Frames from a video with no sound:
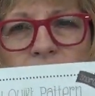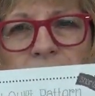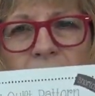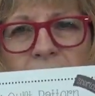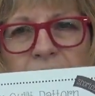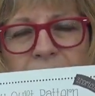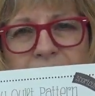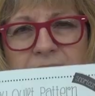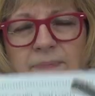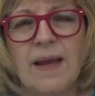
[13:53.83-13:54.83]
of that
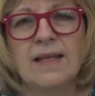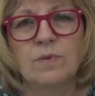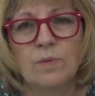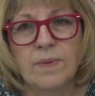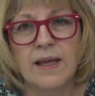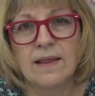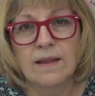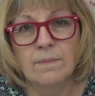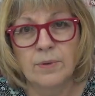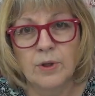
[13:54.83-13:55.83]
light space would be
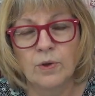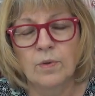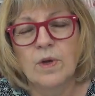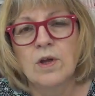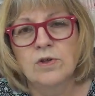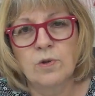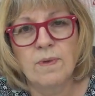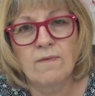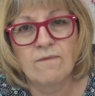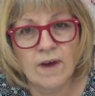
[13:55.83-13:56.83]
the blue. So it'd
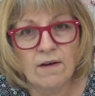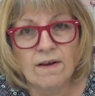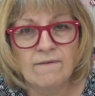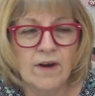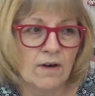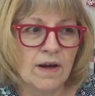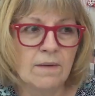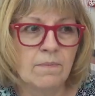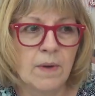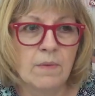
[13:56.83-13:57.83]
be
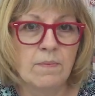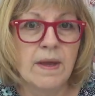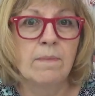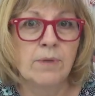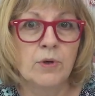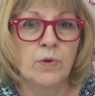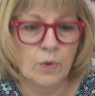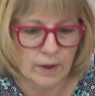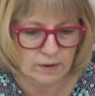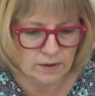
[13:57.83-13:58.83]
it would be a blue
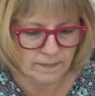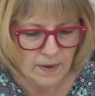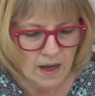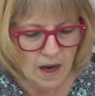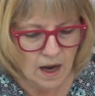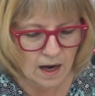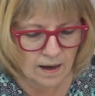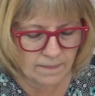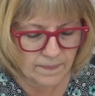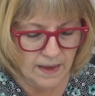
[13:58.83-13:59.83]
quilt.
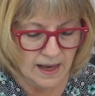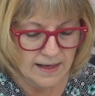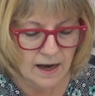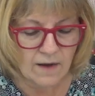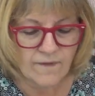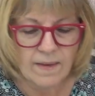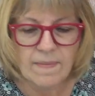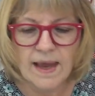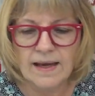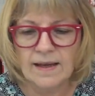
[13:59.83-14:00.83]
Now if I
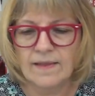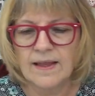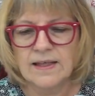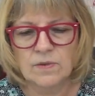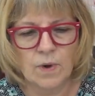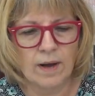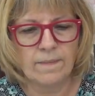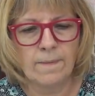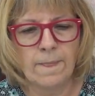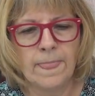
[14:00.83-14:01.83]
made this
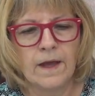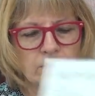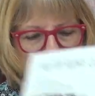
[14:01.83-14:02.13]
one, I'll